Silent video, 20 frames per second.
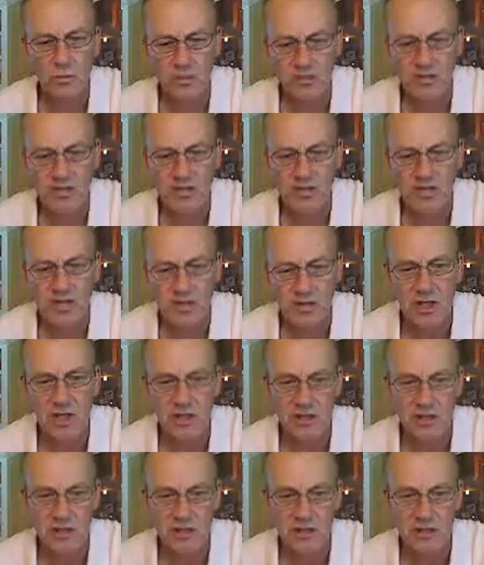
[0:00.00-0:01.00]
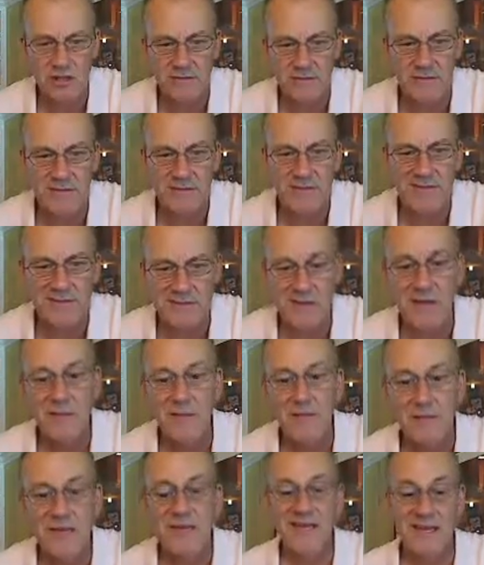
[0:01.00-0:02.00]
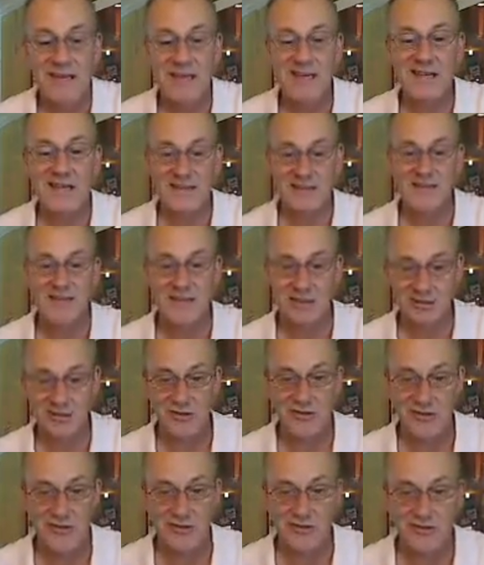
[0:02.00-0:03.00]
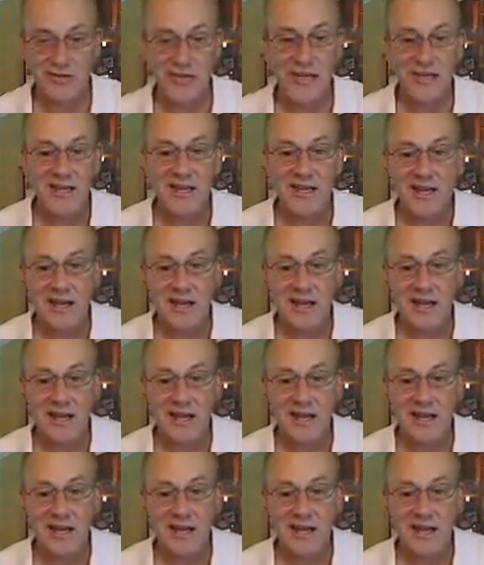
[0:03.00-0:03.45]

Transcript: will you change a couple of things? Back then in 1933,